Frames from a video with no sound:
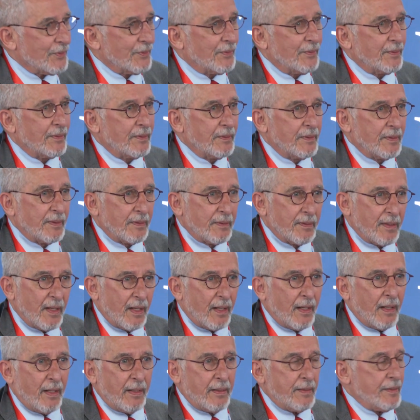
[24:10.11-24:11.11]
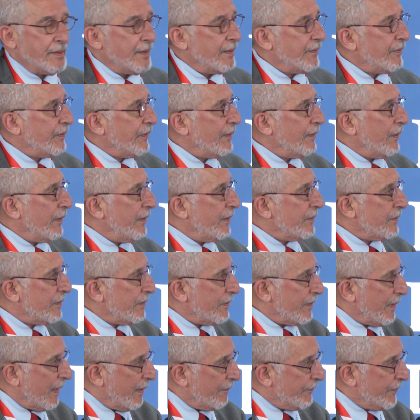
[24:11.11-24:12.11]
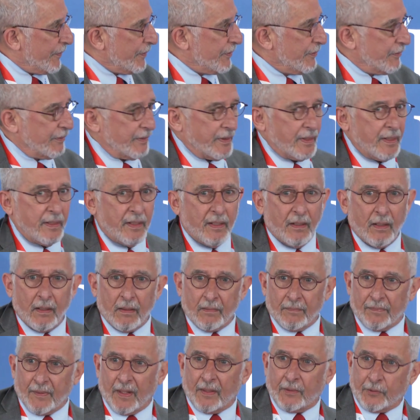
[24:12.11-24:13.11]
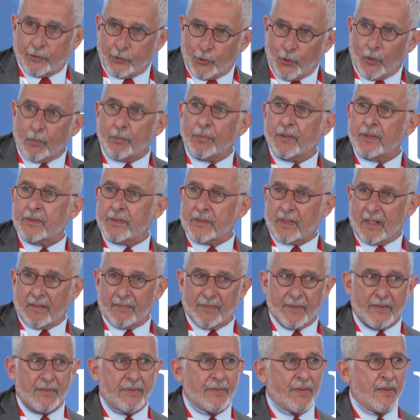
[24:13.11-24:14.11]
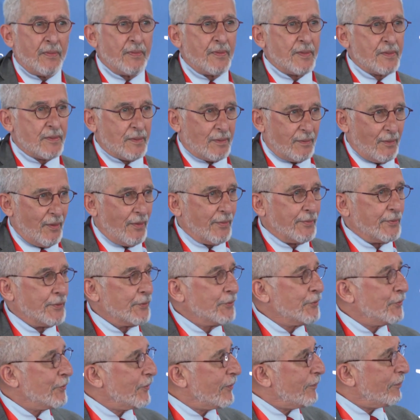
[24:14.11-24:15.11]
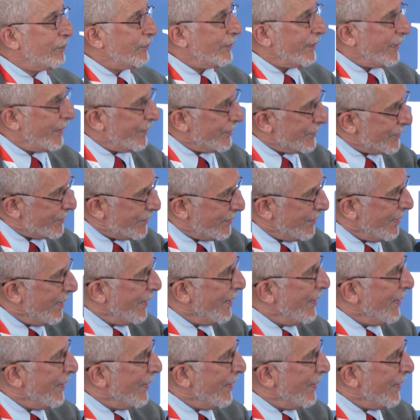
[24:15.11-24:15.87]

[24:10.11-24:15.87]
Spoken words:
to deny that the savagery of October 7th and the slaughter took place.